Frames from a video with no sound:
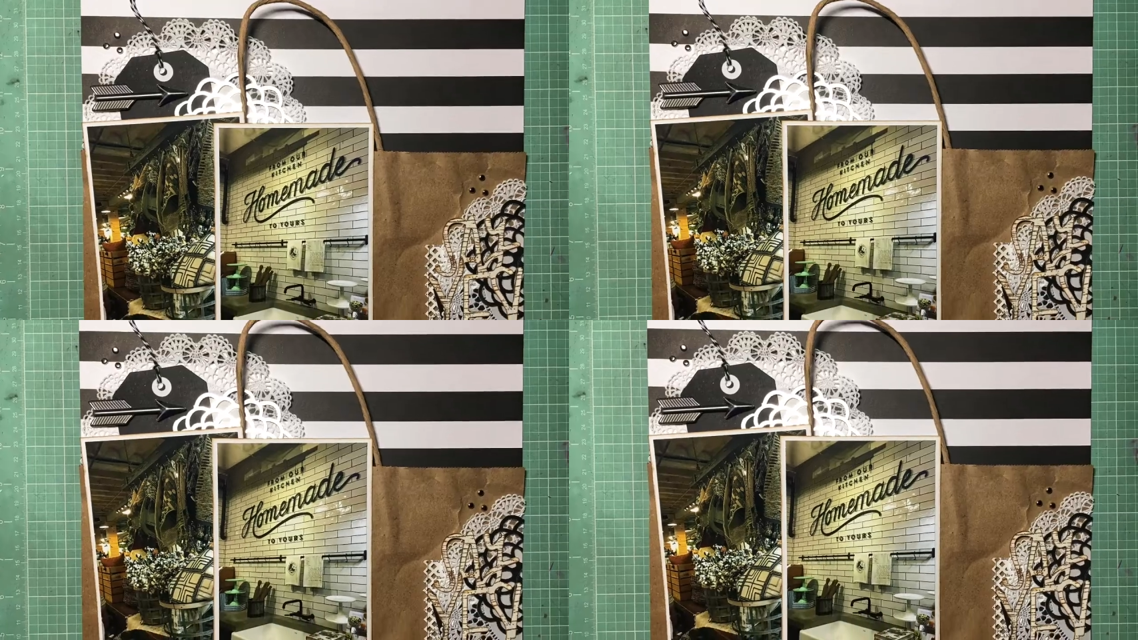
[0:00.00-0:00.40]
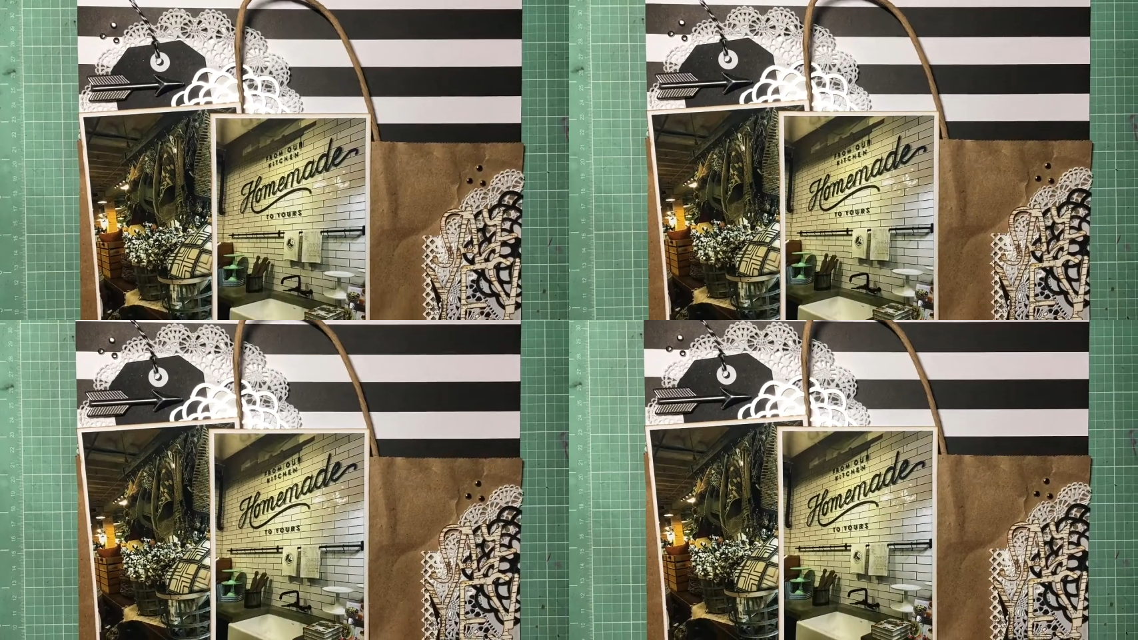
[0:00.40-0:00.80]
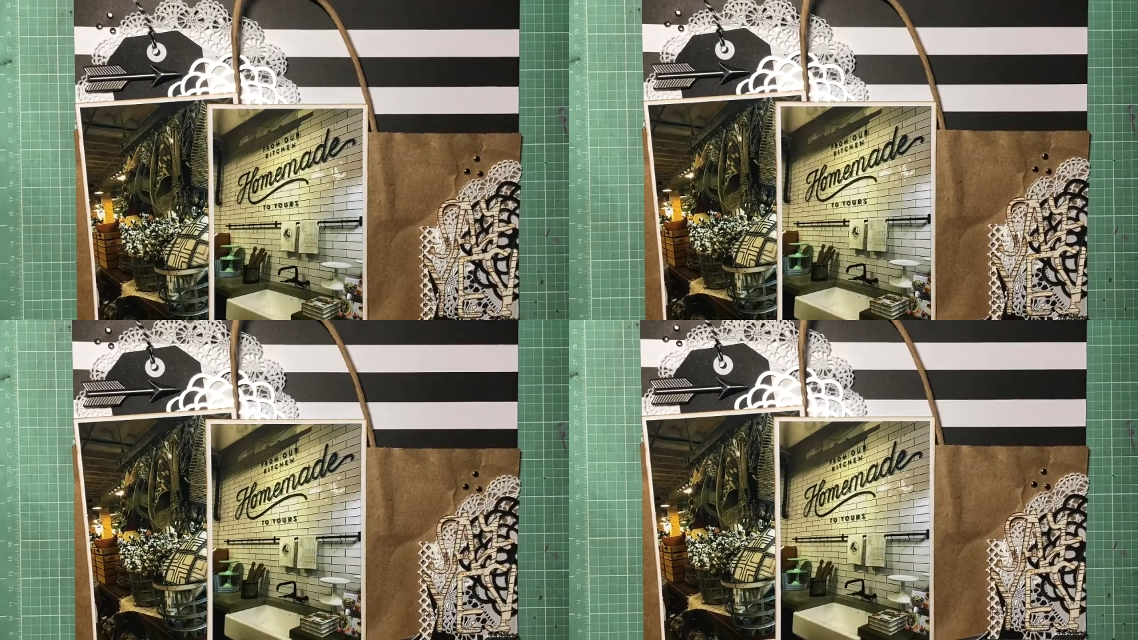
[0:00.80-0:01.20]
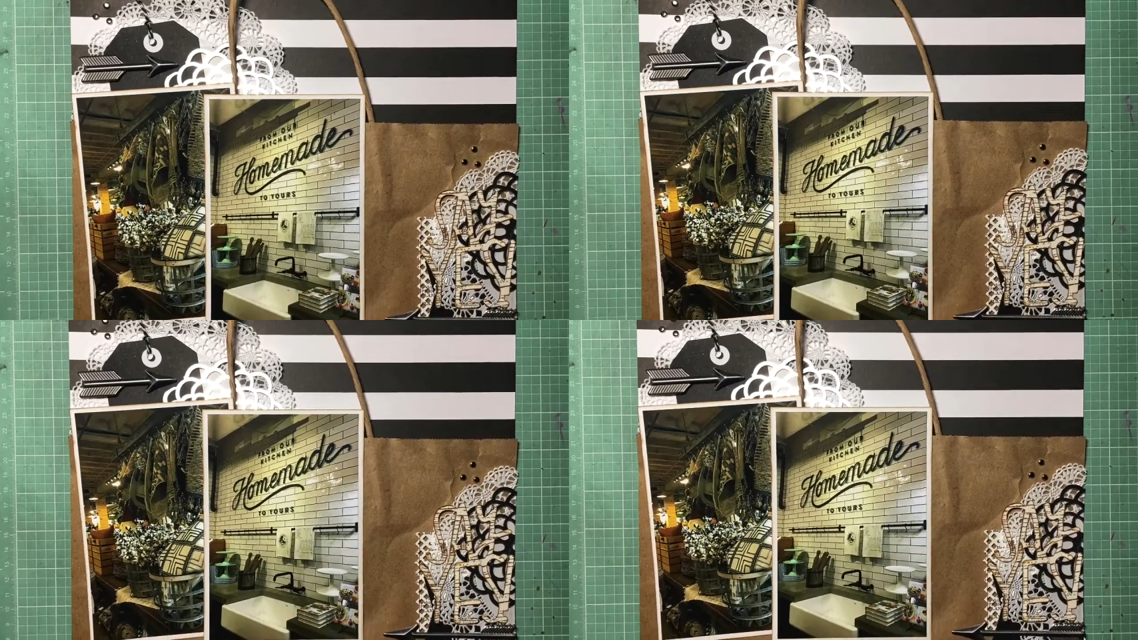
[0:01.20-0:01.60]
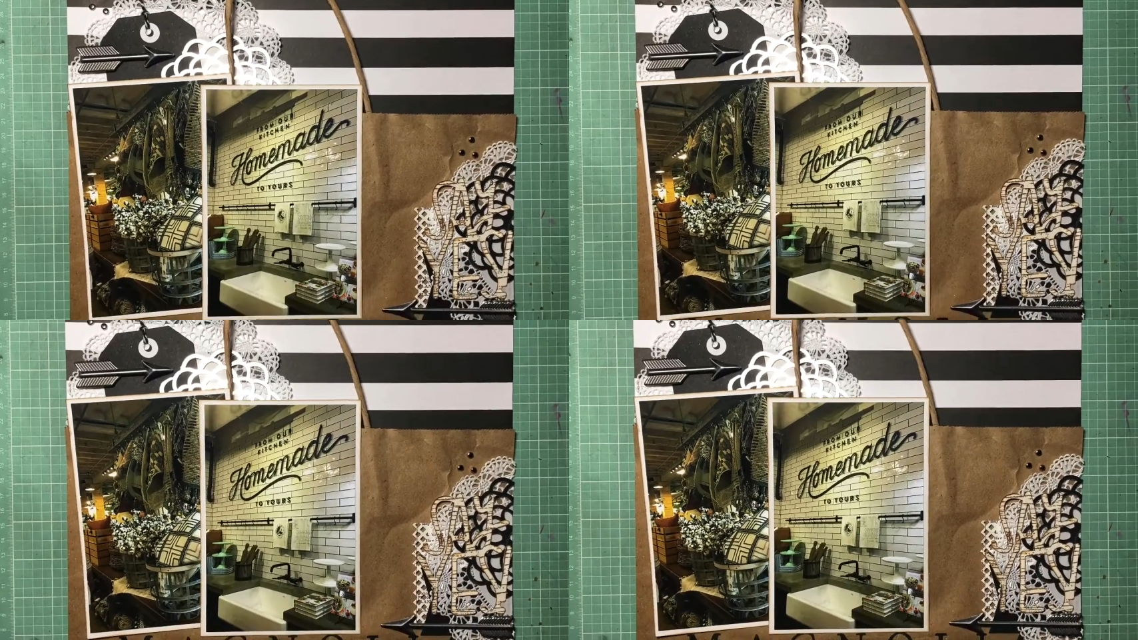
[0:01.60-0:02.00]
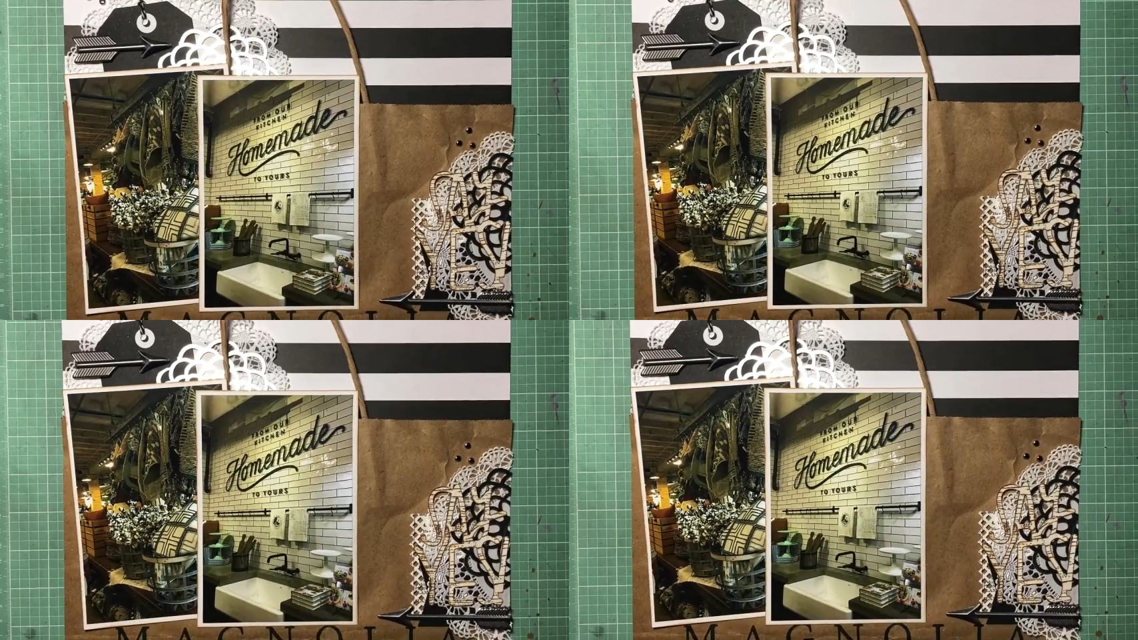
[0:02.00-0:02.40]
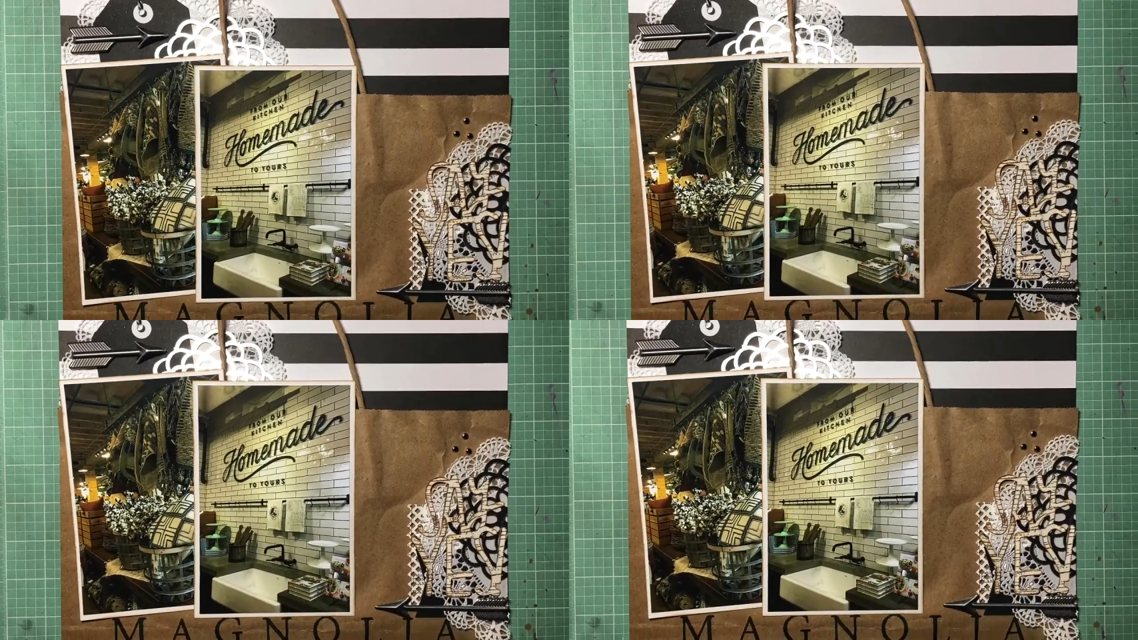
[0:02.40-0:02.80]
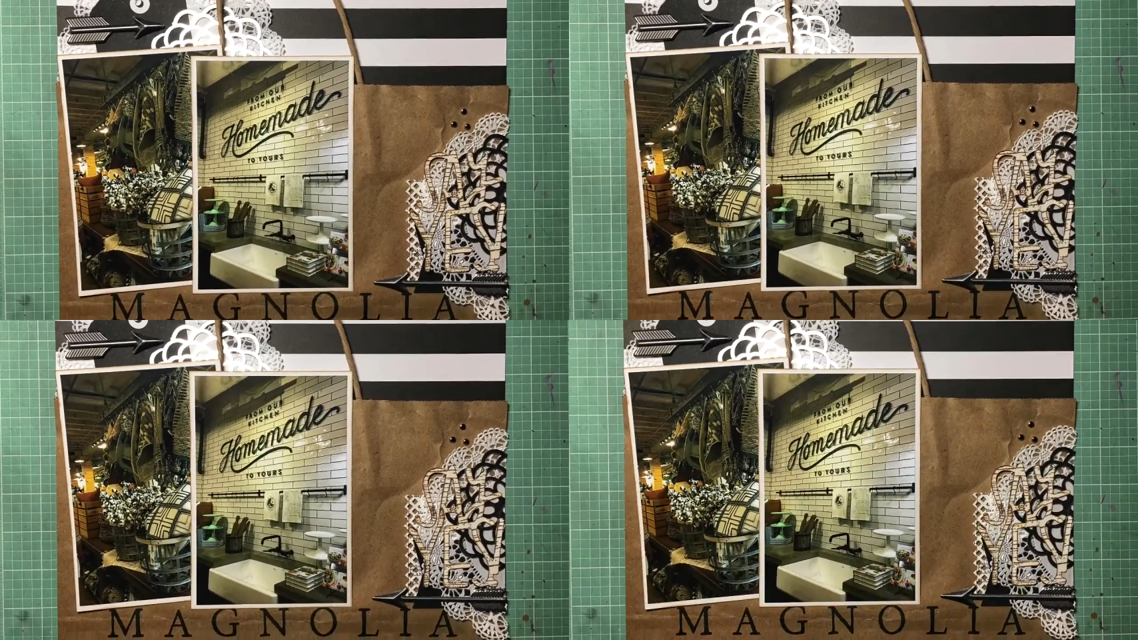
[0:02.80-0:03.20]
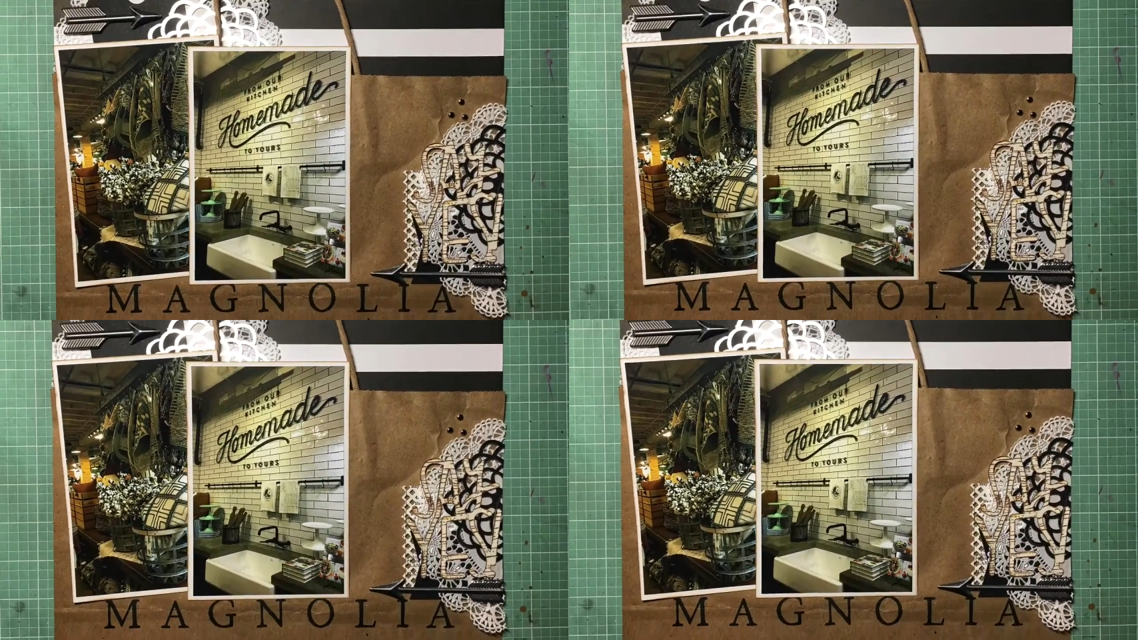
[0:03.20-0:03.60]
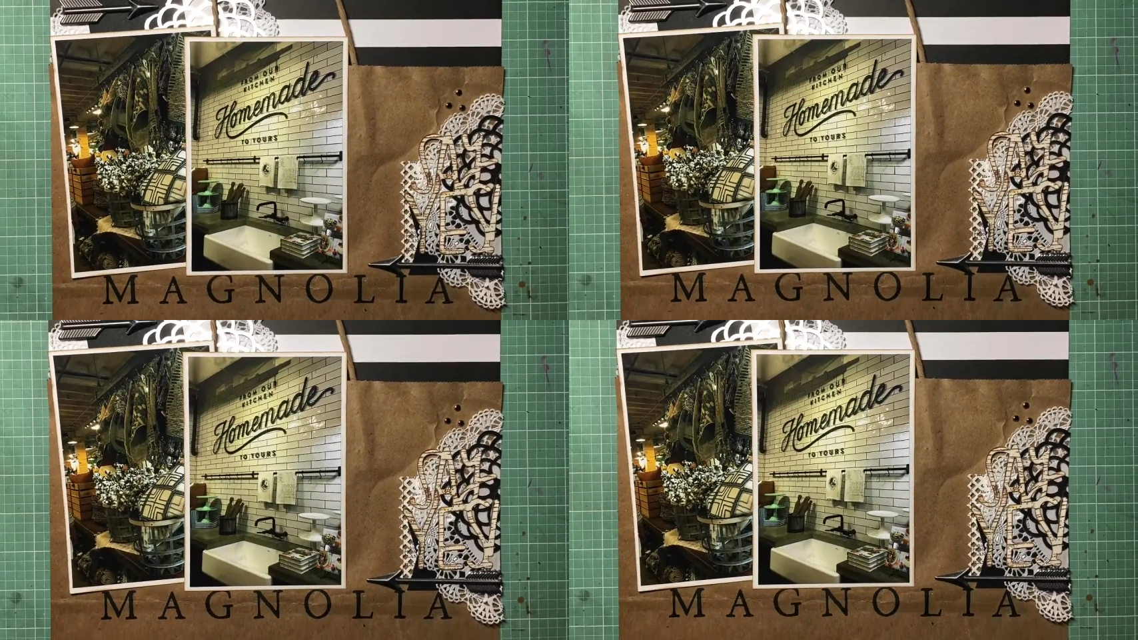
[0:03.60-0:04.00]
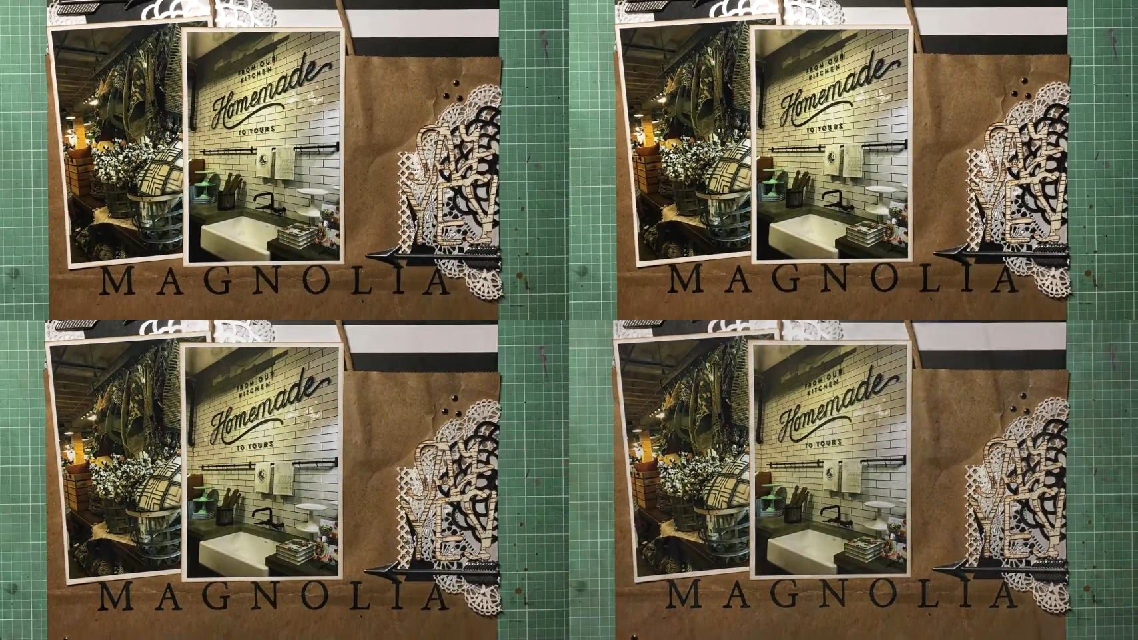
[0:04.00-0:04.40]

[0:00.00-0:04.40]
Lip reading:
No face is visible, so there are no lips to read.